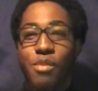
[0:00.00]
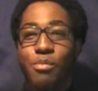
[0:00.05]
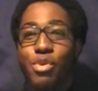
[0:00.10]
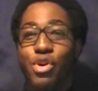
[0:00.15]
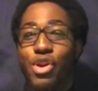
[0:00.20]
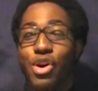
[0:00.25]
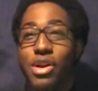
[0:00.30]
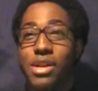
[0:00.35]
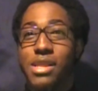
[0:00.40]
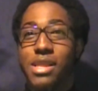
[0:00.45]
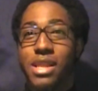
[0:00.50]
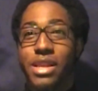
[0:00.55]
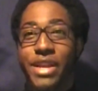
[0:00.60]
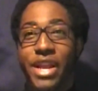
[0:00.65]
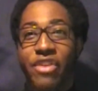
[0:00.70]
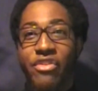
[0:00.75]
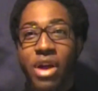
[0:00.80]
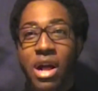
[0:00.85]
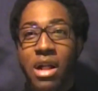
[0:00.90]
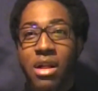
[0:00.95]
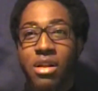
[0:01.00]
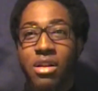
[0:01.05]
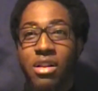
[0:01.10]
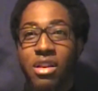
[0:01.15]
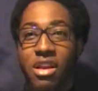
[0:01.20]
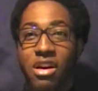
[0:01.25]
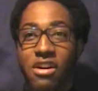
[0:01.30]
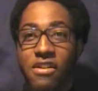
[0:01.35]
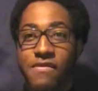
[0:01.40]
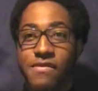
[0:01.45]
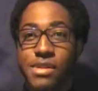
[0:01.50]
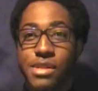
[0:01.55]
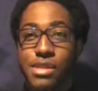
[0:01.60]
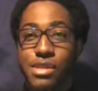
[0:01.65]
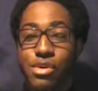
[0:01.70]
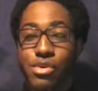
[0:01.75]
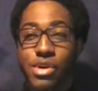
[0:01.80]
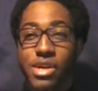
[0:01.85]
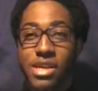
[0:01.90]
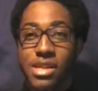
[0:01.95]
Put on sterile gloves.
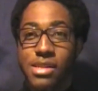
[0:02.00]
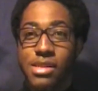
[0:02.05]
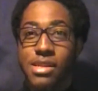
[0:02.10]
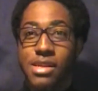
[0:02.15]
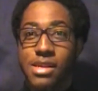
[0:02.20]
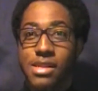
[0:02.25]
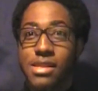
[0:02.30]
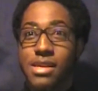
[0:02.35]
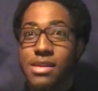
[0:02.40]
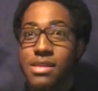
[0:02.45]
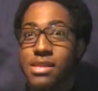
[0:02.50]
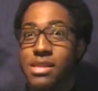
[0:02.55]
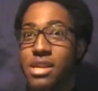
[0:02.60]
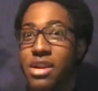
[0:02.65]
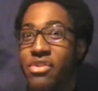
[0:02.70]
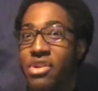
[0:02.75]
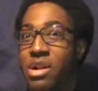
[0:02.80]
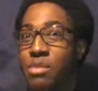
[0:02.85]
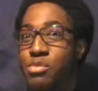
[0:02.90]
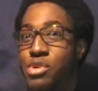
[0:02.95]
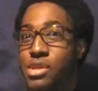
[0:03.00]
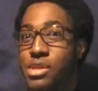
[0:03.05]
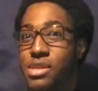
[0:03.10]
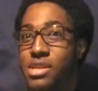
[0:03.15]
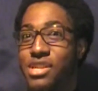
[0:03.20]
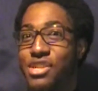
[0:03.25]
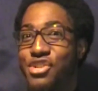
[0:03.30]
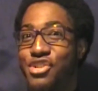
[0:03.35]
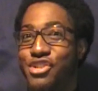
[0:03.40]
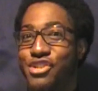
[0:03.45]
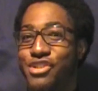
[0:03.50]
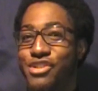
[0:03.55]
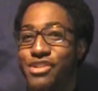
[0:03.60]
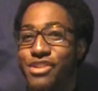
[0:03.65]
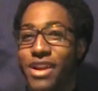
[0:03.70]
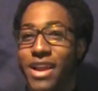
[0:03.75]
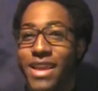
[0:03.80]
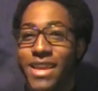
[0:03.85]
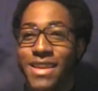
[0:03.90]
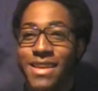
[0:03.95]
So is this a sterile
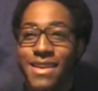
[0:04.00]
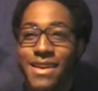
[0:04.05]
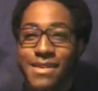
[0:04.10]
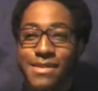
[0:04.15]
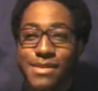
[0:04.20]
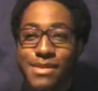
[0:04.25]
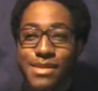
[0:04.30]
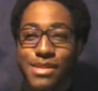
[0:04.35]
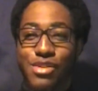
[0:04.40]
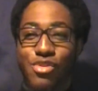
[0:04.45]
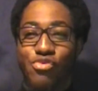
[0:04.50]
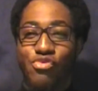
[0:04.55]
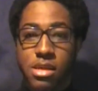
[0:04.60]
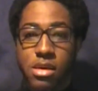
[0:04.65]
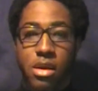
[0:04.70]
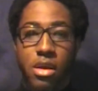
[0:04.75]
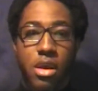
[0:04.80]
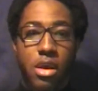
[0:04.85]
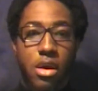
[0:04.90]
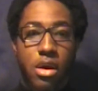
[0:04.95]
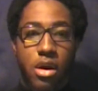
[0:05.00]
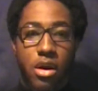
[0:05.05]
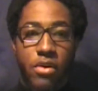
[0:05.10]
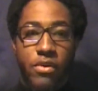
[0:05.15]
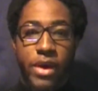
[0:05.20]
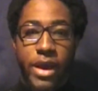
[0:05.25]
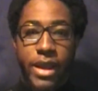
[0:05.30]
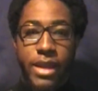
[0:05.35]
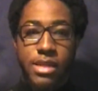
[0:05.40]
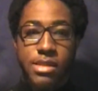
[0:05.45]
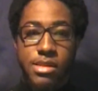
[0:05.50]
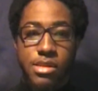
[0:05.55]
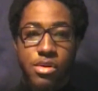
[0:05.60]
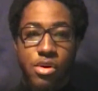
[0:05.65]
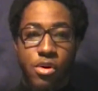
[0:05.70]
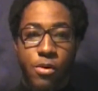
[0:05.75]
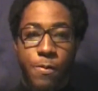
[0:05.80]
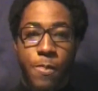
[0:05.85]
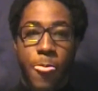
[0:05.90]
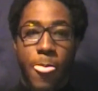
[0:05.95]
procedure? Yes. Alright,
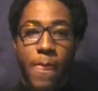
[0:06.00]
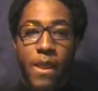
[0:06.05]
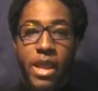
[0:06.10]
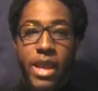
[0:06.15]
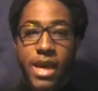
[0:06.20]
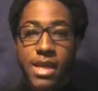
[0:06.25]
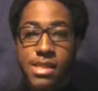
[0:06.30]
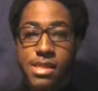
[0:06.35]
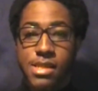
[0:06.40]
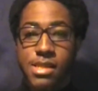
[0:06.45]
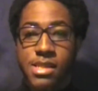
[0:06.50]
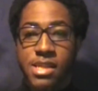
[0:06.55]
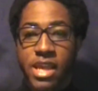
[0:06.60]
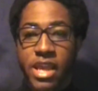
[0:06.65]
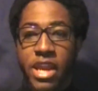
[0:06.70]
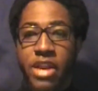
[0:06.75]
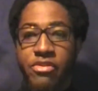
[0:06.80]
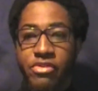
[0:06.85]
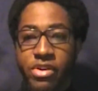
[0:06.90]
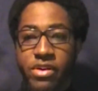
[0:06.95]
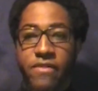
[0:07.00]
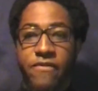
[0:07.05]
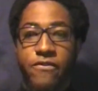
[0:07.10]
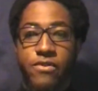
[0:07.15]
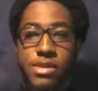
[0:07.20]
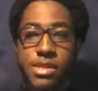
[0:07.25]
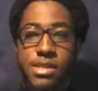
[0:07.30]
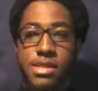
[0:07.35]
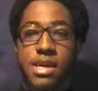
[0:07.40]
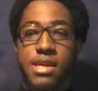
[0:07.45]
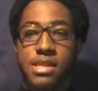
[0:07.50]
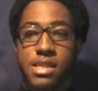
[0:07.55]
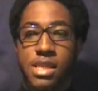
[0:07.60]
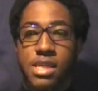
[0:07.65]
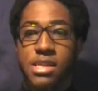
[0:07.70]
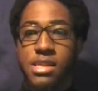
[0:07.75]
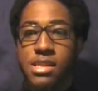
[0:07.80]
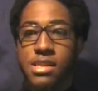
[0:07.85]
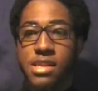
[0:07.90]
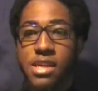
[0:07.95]
so assess the area for signs
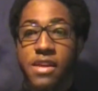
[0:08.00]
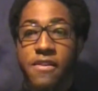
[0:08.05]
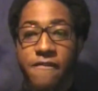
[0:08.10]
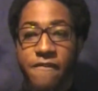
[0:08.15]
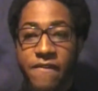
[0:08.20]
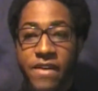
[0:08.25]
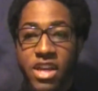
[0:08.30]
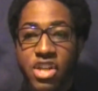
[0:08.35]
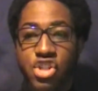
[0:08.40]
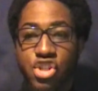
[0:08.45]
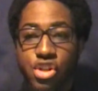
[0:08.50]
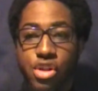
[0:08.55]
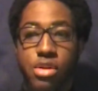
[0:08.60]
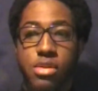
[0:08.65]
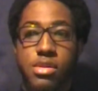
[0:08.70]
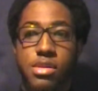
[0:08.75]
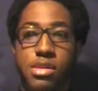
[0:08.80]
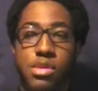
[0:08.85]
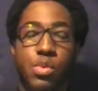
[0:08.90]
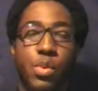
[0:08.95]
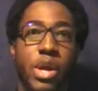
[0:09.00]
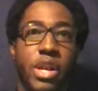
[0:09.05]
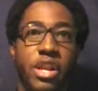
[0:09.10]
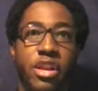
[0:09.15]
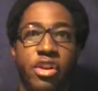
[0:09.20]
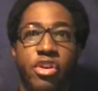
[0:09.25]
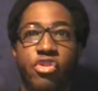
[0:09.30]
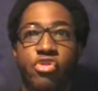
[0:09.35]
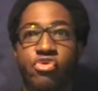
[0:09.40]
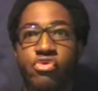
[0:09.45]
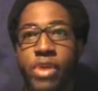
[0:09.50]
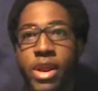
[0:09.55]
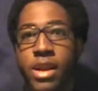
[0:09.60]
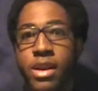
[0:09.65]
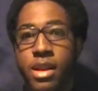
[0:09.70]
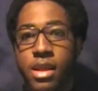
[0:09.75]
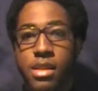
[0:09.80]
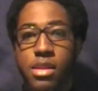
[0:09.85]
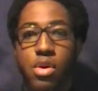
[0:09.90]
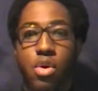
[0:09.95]
of infection, swelling,
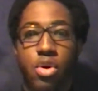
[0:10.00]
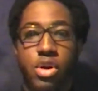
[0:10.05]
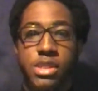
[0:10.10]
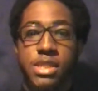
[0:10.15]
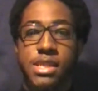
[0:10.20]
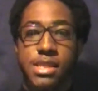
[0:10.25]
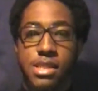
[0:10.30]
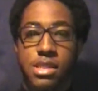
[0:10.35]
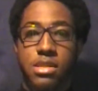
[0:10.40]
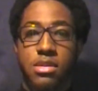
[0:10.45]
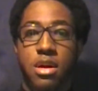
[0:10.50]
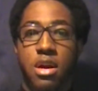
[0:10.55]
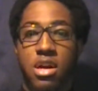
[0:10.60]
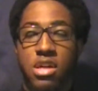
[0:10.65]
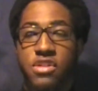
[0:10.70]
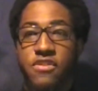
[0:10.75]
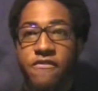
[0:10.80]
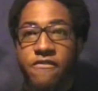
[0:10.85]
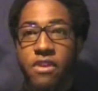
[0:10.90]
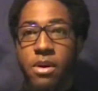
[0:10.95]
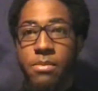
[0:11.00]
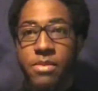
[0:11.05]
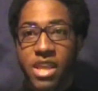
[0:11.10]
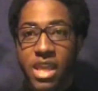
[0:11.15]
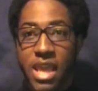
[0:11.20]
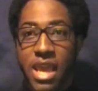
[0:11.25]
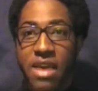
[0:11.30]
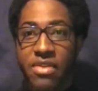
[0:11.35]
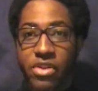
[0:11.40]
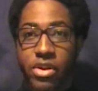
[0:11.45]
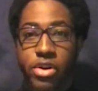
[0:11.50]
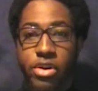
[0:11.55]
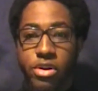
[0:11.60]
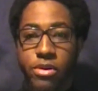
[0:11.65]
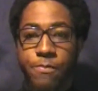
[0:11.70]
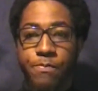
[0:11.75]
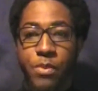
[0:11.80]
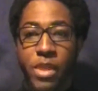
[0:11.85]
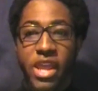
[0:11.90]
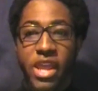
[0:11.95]
redness, or discharge from the catheter.